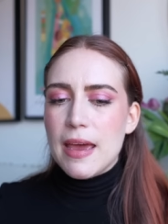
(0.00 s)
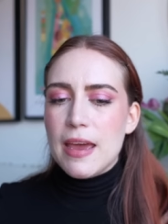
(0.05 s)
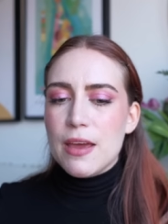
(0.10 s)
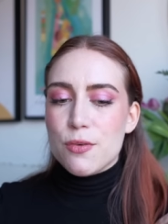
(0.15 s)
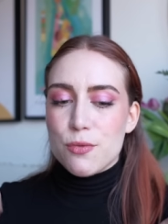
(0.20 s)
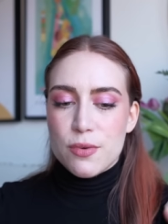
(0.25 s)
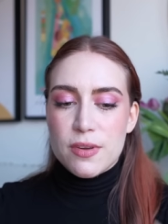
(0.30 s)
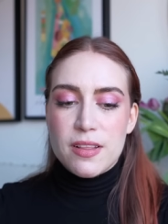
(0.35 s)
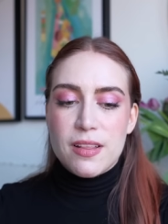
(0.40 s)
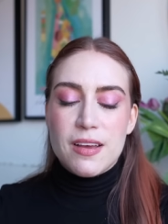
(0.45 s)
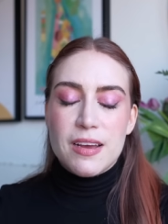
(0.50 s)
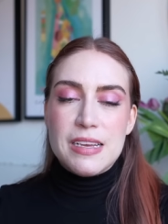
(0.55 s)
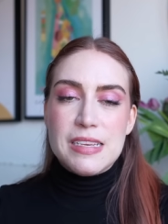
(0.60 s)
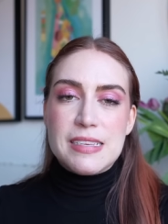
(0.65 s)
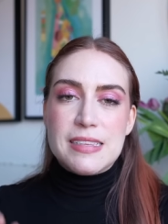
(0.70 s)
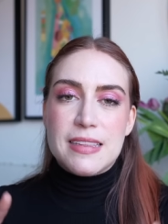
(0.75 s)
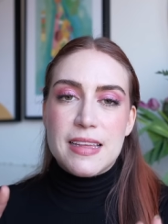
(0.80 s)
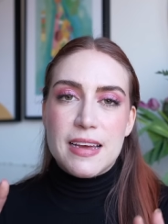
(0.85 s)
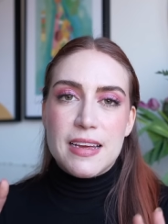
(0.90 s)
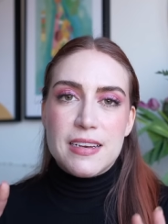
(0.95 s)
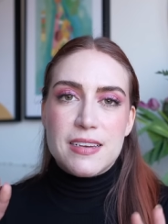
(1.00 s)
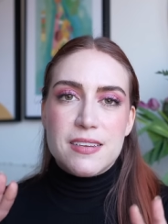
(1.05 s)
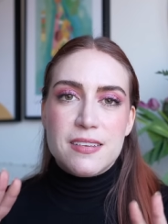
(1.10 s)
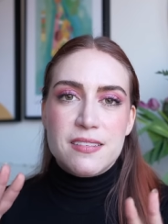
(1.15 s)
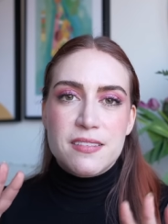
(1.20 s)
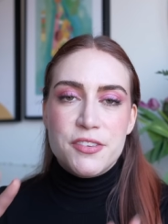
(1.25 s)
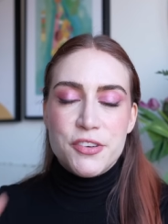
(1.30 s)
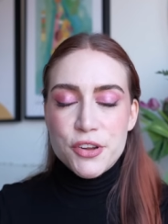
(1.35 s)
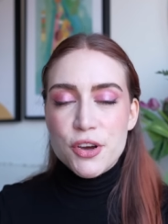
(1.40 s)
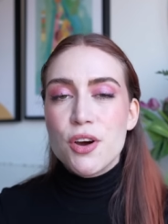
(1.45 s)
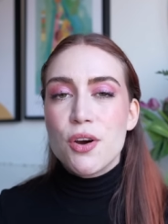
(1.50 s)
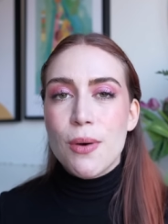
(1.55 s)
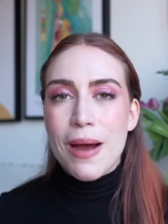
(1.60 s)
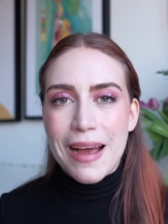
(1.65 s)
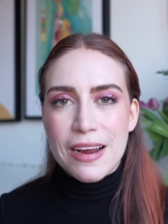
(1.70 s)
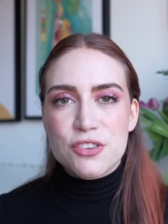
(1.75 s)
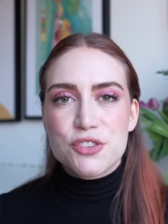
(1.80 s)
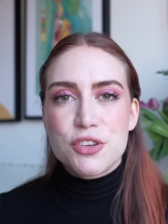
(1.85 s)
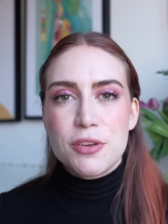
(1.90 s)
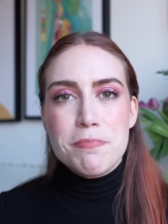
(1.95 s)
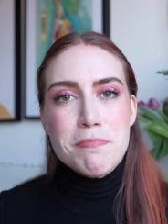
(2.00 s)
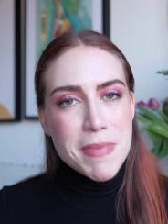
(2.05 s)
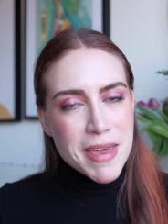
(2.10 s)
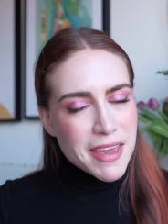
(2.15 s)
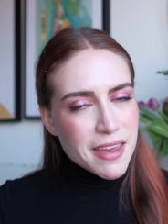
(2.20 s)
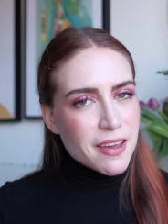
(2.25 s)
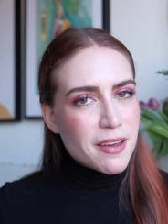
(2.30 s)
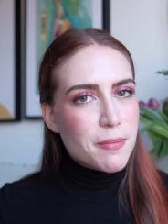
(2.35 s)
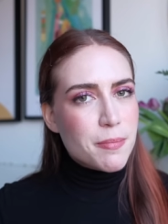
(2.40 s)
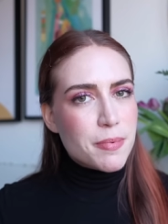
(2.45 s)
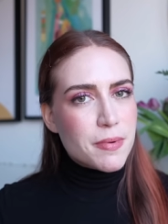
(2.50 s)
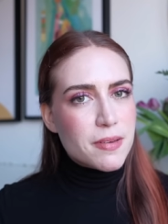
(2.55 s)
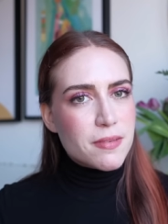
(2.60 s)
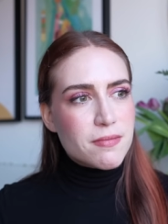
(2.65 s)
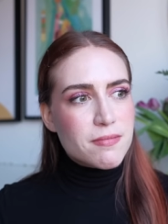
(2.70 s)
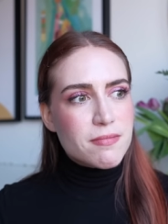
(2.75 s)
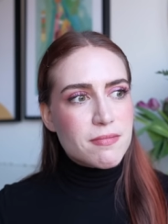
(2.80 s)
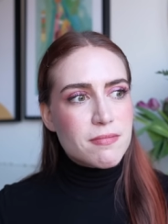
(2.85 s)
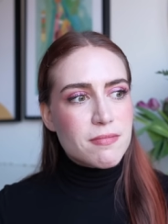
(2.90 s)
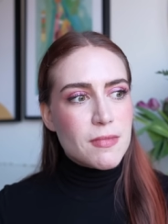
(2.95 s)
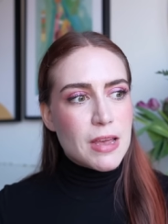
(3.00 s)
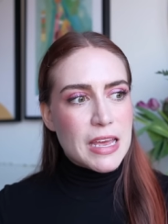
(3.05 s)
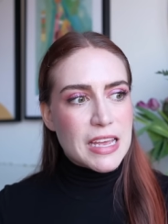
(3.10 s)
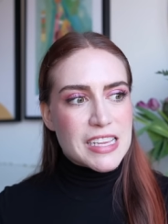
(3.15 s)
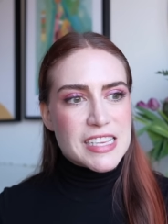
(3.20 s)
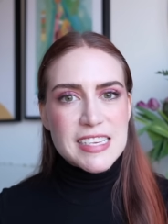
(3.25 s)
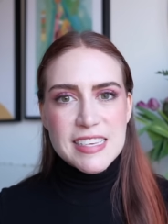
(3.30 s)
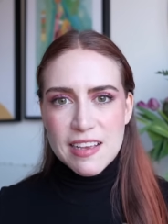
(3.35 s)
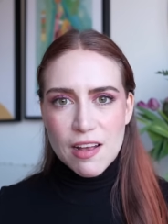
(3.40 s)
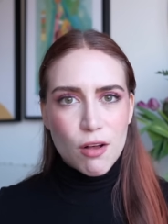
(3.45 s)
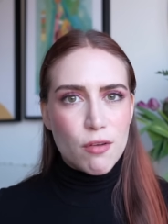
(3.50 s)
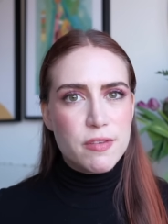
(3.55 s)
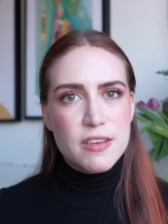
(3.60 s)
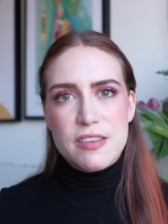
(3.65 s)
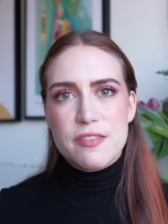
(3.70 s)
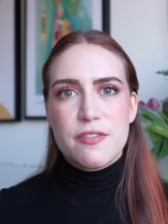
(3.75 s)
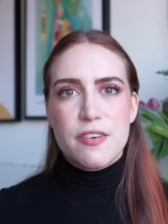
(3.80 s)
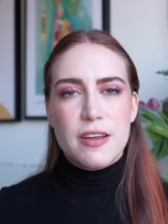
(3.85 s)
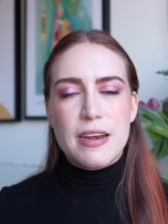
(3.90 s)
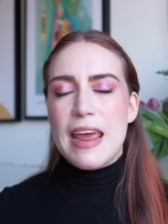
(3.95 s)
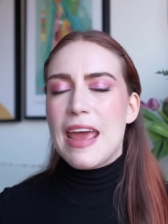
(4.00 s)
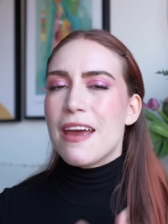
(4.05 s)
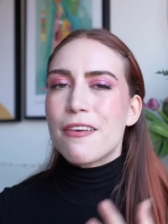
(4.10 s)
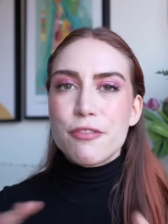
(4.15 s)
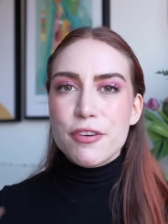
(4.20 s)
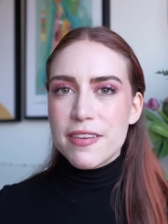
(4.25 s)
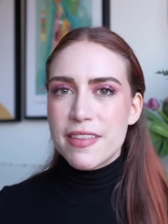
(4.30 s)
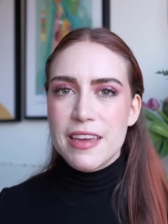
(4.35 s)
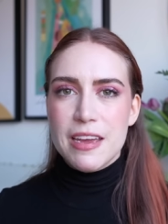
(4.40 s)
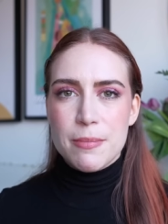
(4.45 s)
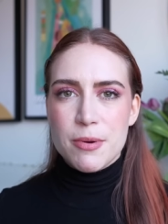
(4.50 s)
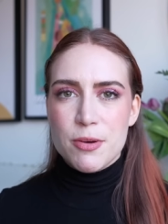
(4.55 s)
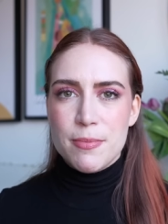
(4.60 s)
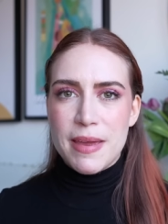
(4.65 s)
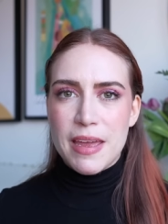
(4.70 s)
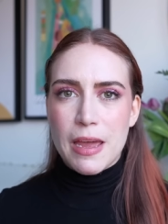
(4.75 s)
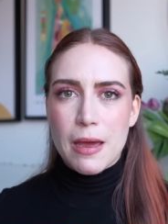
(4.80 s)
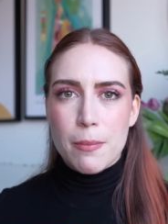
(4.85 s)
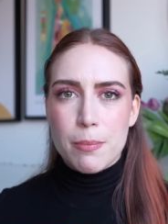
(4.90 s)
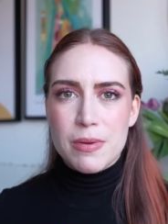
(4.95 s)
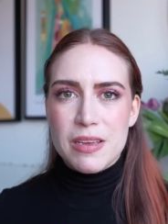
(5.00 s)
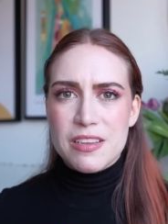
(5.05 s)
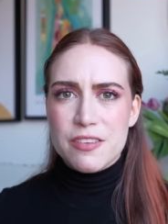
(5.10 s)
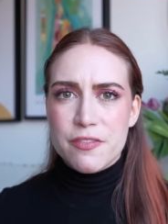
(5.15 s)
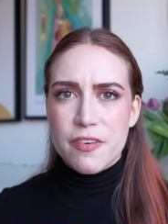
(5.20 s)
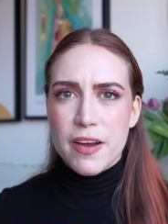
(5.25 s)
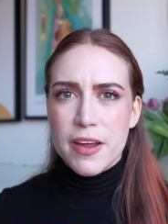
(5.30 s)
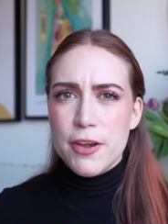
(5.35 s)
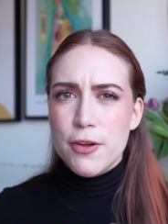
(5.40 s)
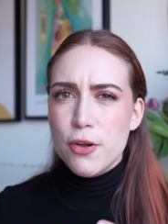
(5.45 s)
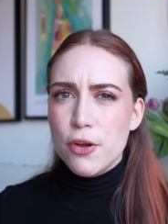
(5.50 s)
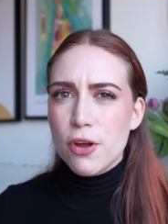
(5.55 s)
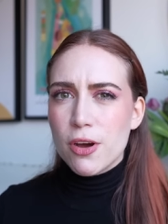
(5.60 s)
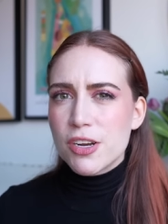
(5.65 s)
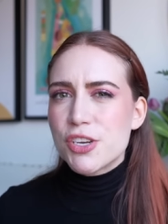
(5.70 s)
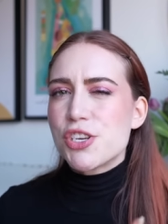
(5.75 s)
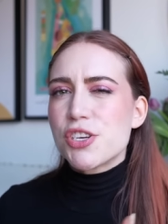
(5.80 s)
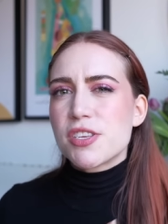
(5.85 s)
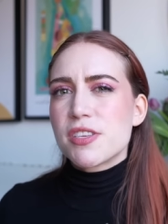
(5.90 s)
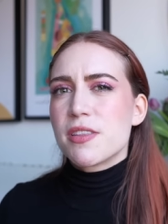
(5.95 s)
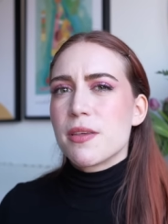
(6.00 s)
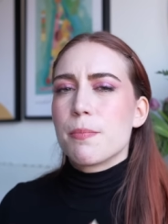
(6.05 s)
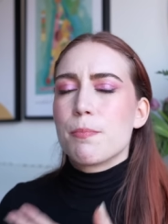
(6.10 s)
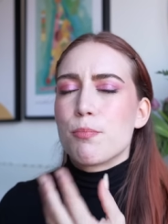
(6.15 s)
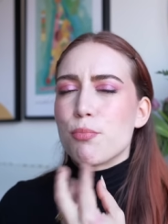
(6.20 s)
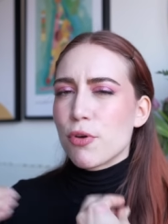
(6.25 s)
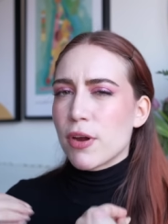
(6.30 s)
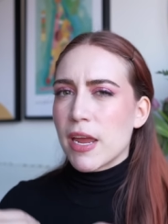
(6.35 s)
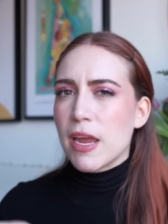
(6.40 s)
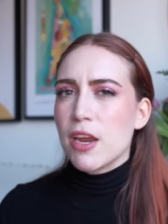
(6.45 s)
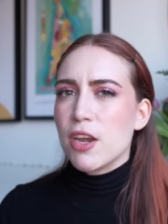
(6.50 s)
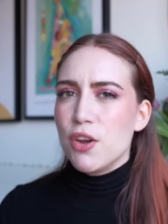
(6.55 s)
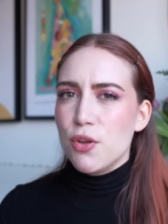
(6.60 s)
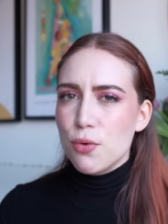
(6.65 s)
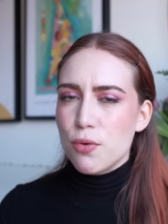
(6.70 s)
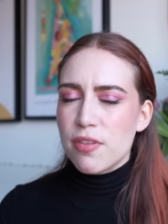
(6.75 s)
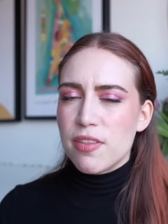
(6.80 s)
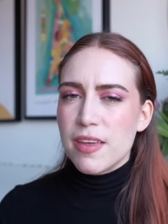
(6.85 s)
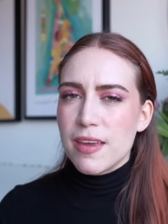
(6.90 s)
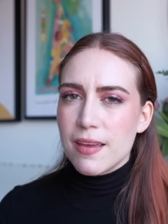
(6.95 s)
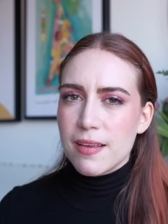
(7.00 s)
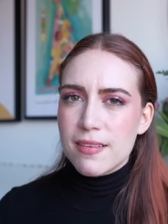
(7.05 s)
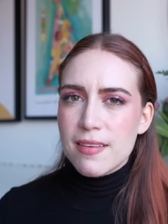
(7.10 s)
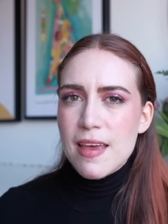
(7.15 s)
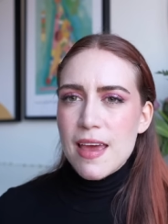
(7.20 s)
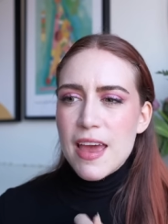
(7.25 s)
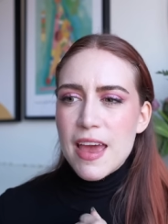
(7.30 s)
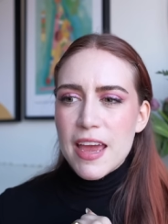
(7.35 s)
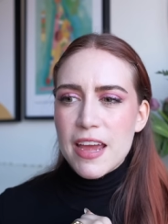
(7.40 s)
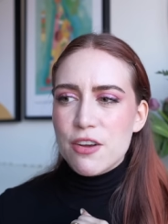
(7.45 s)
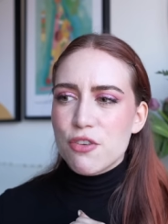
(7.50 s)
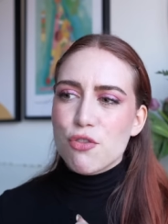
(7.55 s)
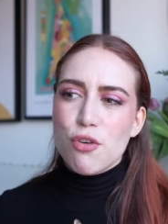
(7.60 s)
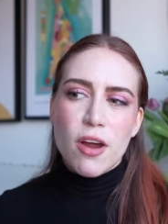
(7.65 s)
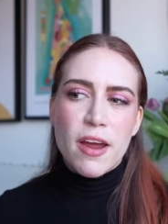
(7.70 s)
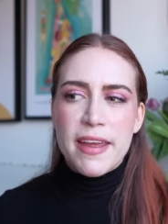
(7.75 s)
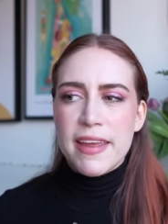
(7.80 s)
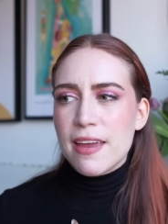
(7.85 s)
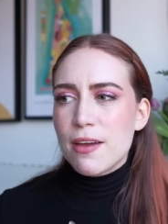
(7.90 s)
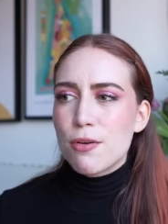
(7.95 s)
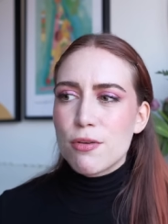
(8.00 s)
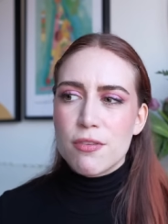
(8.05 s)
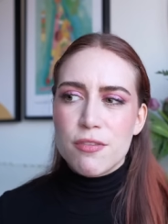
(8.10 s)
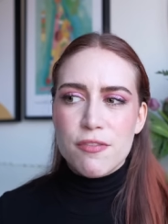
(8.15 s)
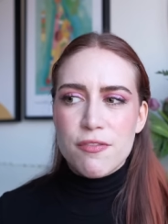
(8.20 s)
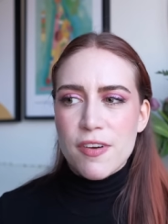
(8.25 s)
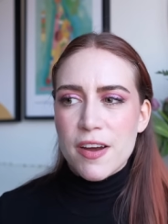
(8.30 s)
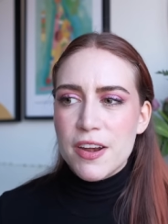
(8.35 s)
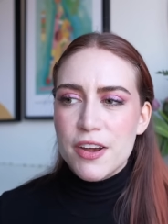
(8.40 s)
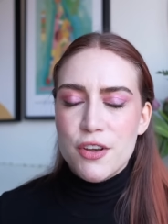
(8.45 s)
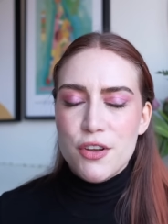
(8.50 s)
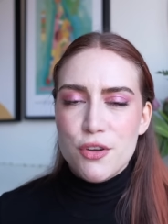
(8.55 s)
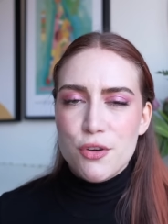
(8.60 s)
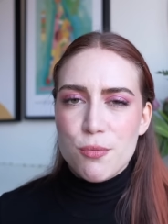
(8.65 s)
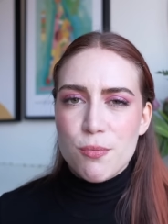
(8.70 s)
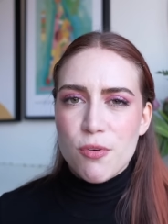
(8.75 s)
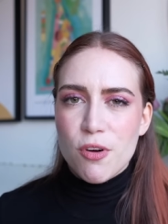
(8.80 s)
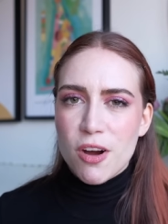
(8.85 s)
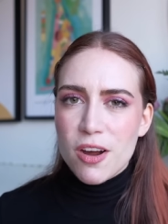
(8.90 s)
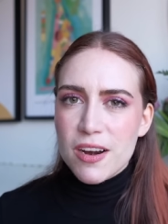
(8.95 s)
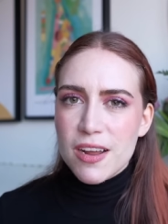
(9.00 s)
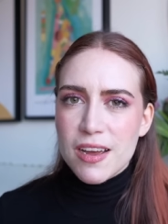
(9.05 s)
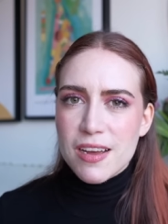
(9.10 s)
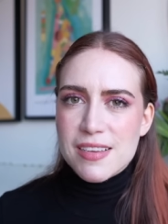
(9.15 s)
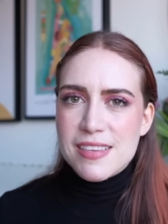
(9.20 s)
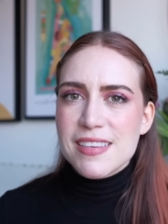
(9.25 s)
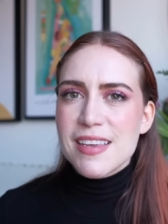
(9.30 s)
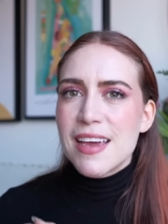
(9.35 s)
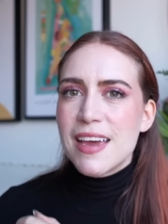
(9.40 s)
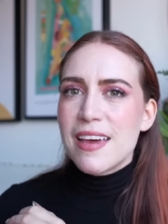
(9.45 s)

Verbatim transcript: and realize that no, actually, makeup itself is fun. Everything about makeup is fun, not just the bringing new things and trying out fun new products.